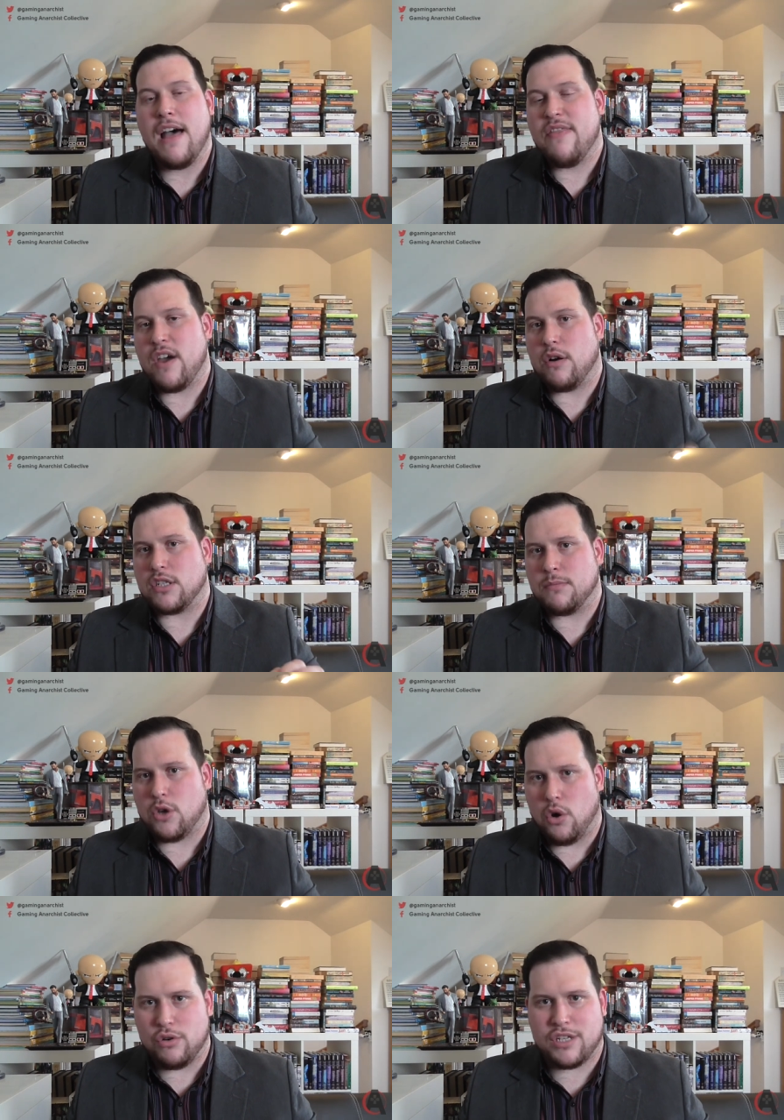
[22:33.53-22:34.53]
There are some
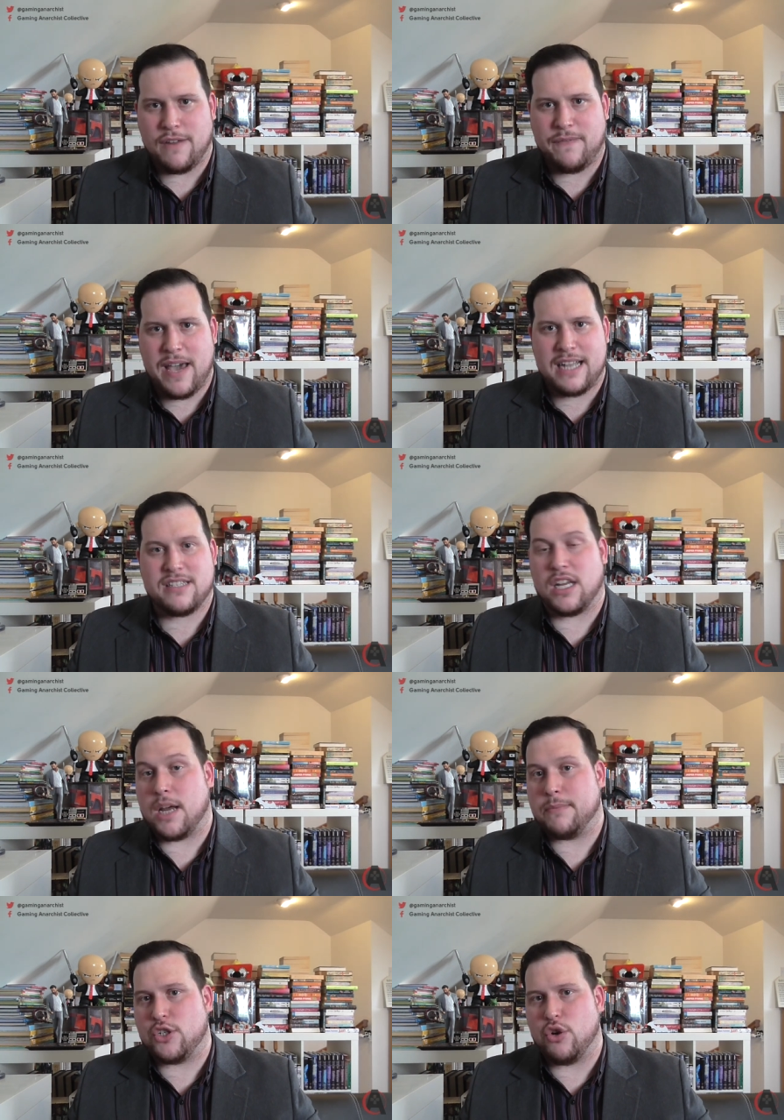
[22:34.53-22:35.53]
causal effects, and
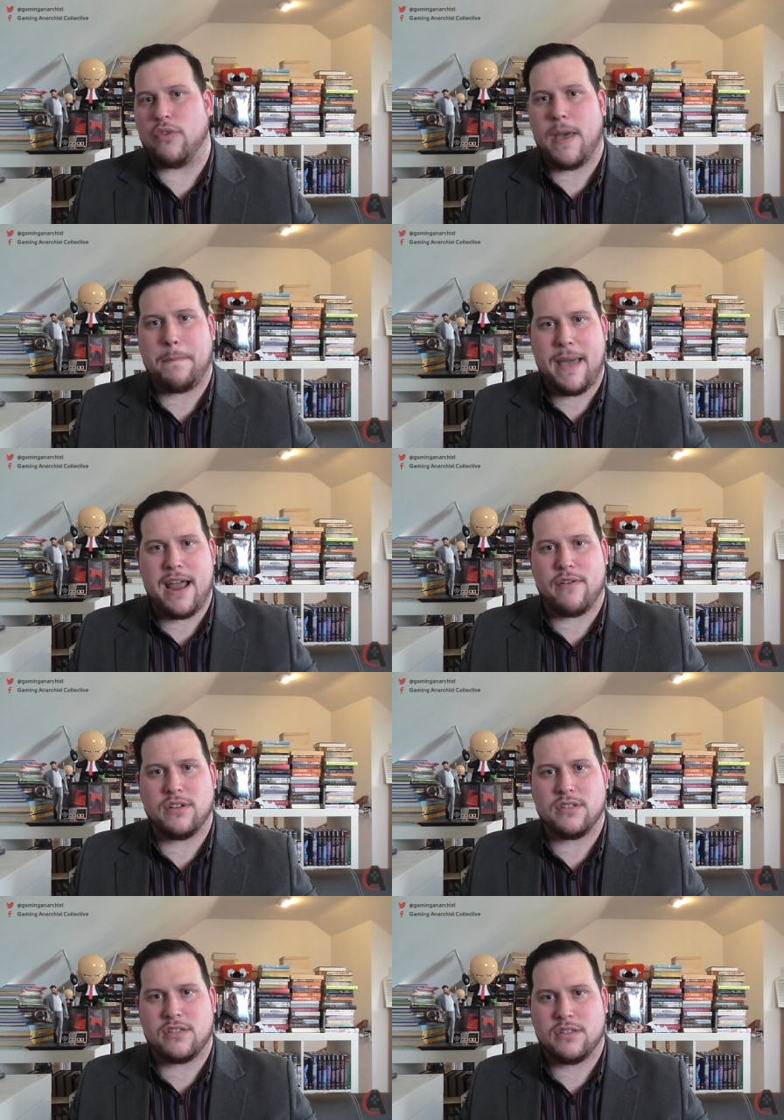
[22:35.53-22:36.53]
I'm sure their
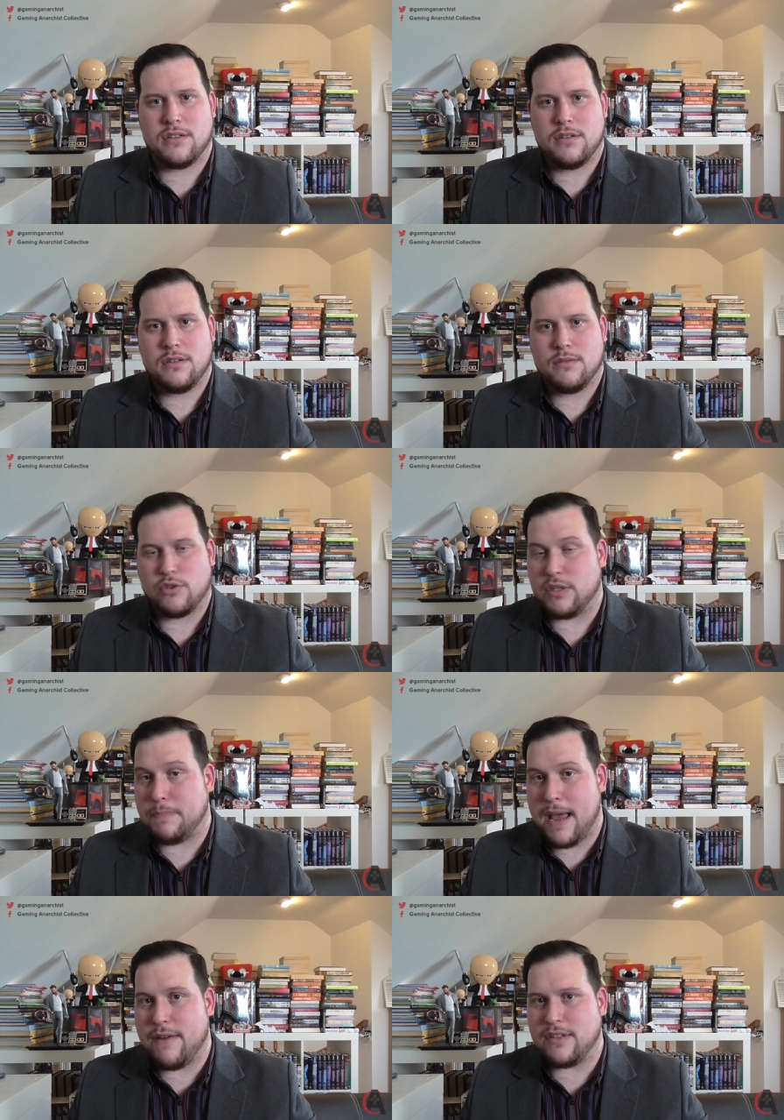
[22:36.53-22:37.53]
parents, I'm sure his
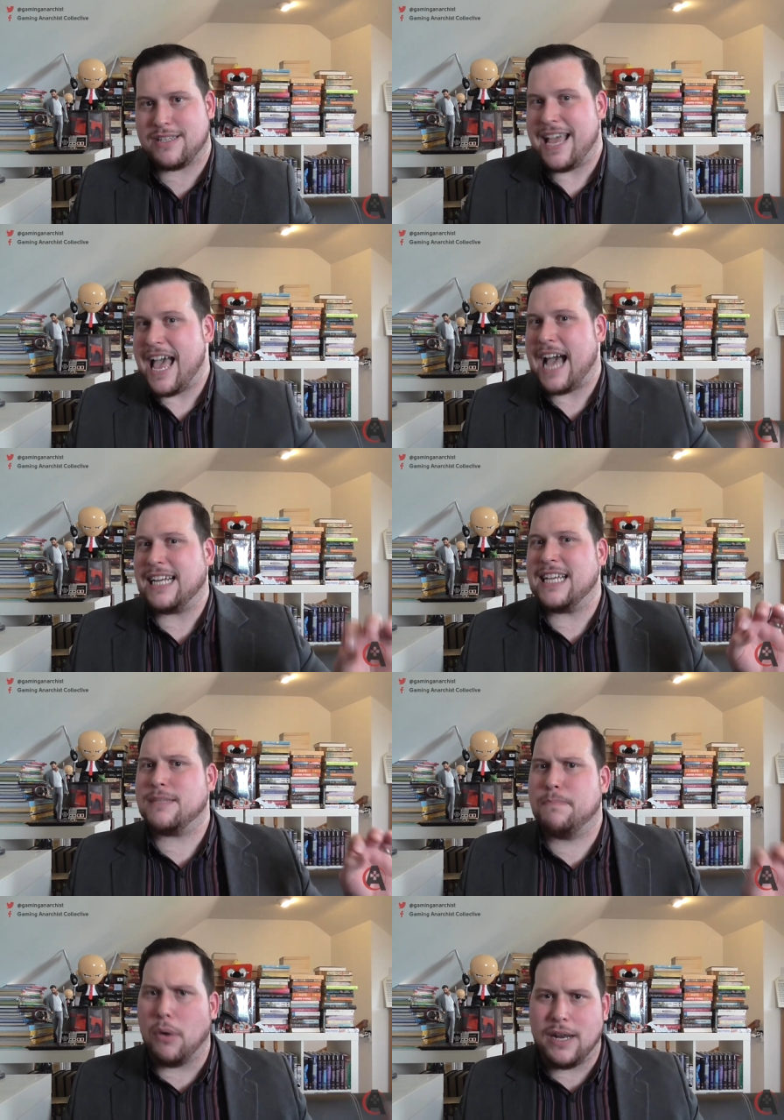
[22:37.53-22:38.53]
parents, and his
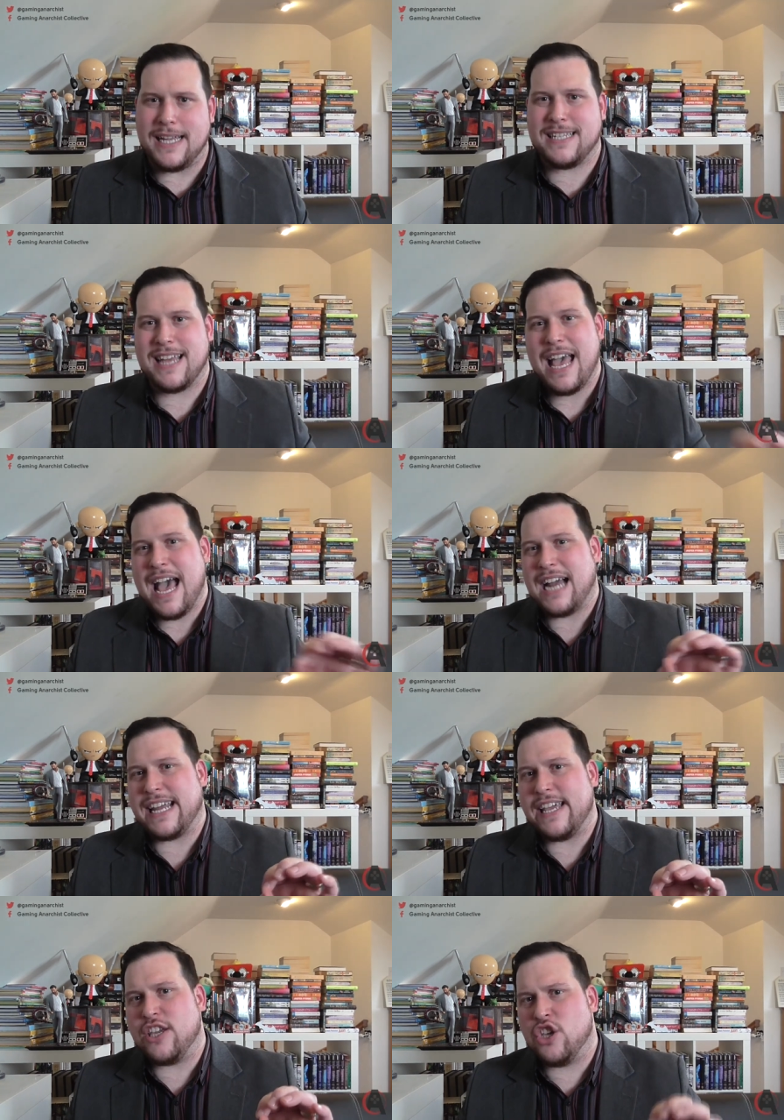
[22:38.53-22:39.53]
bullies had
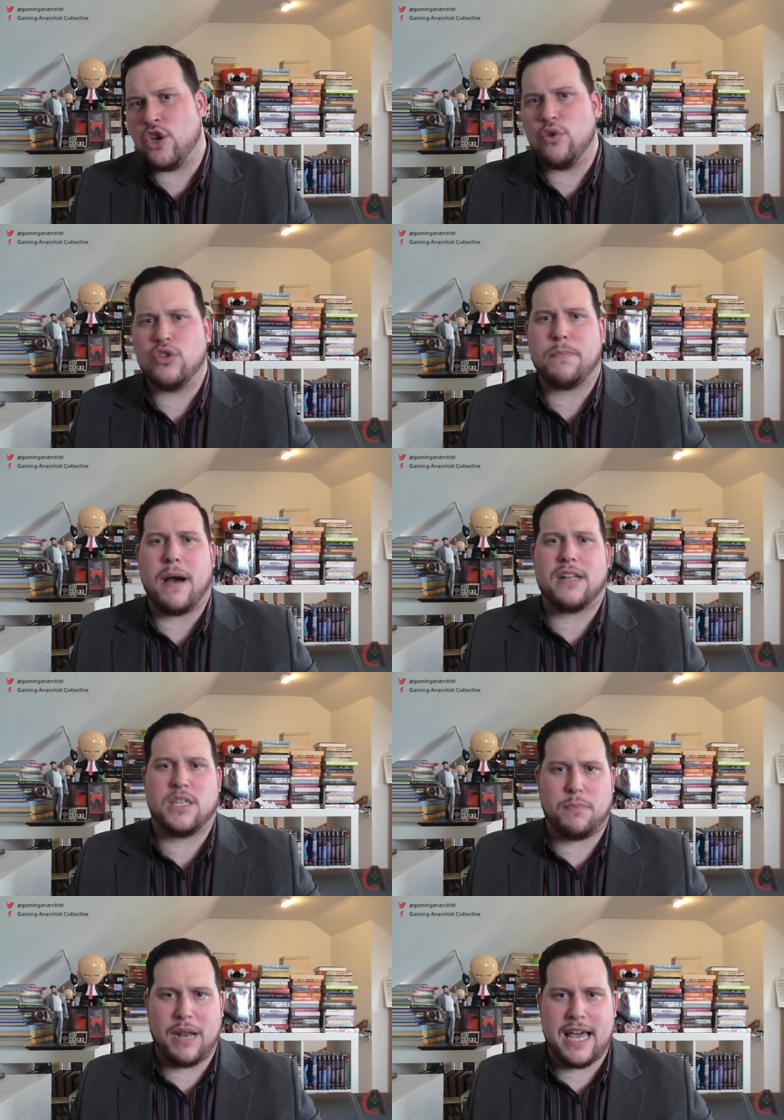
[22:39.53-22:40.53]
a huge part
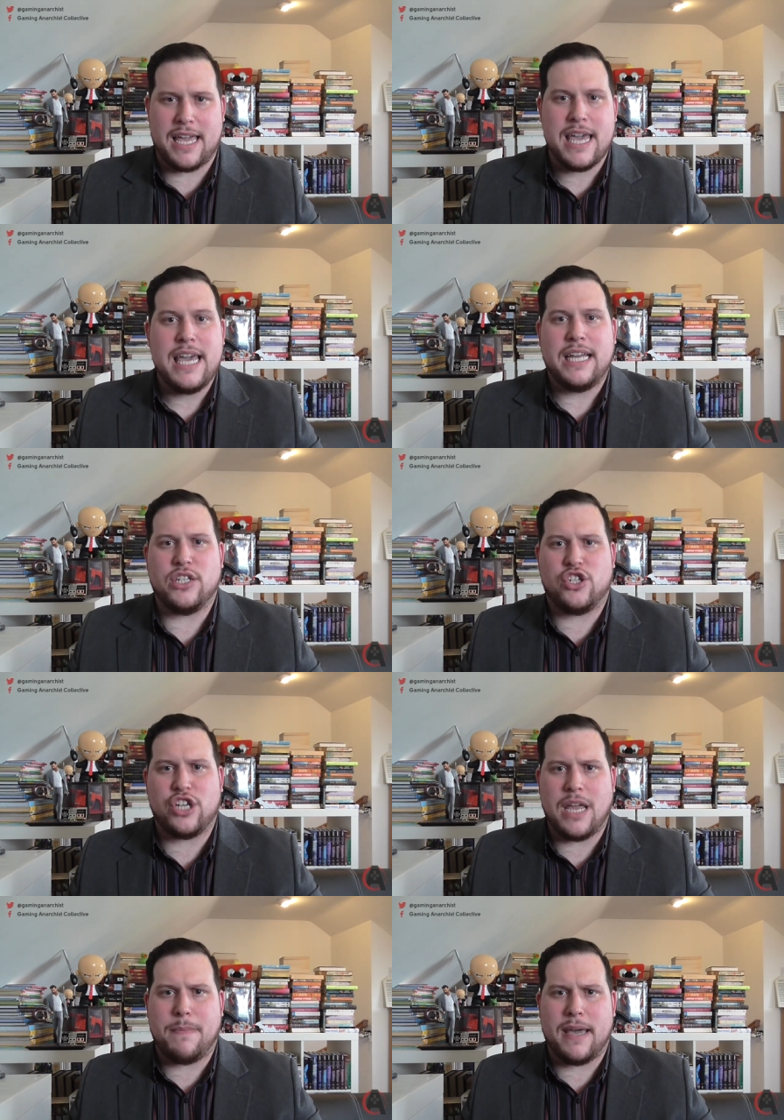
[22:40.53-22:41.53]
to play in
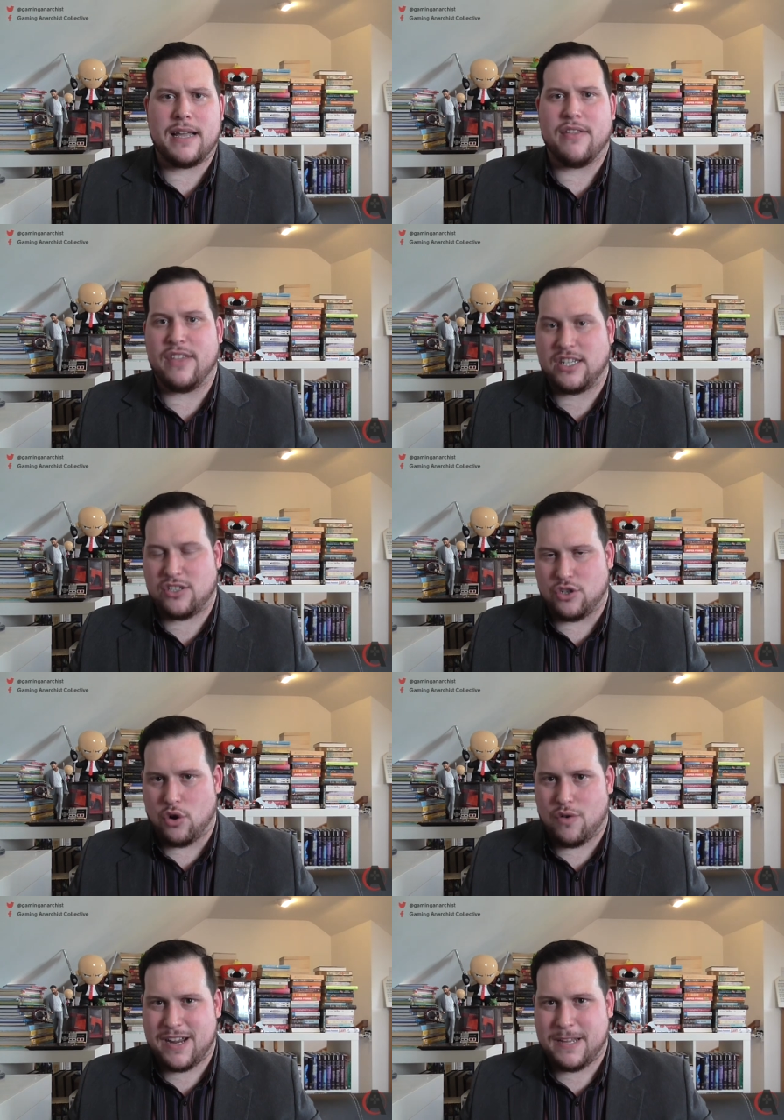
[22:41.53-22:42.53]
shaping this
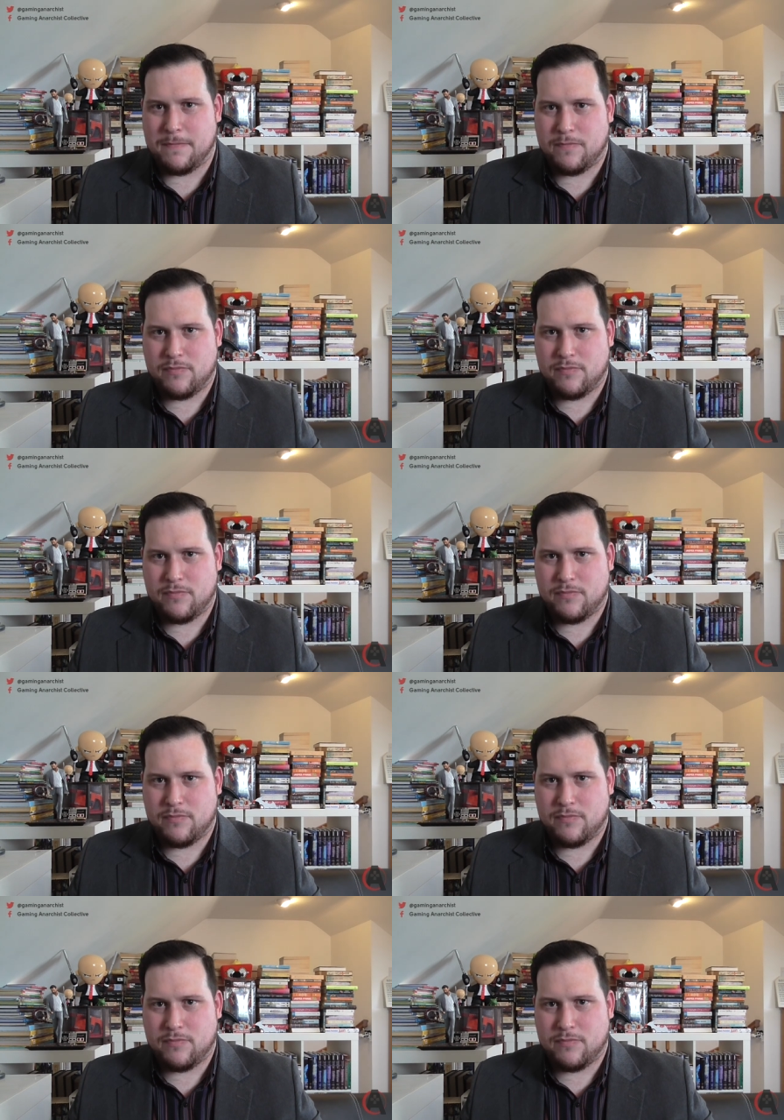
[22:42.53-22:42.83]
story.